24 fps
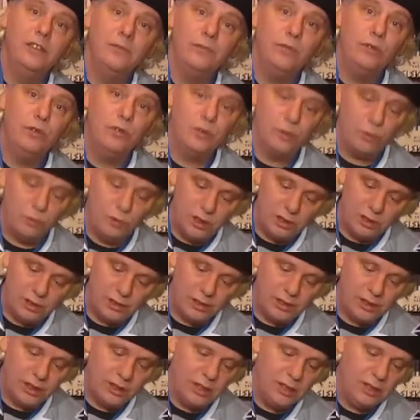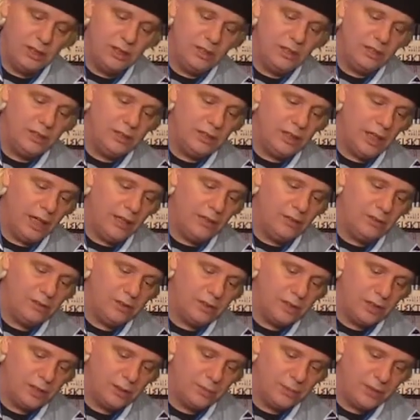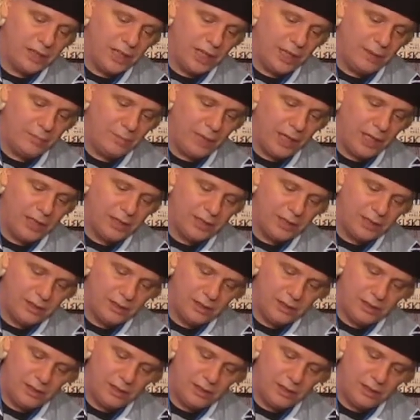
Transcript: the Fourth World. Now Kirby came back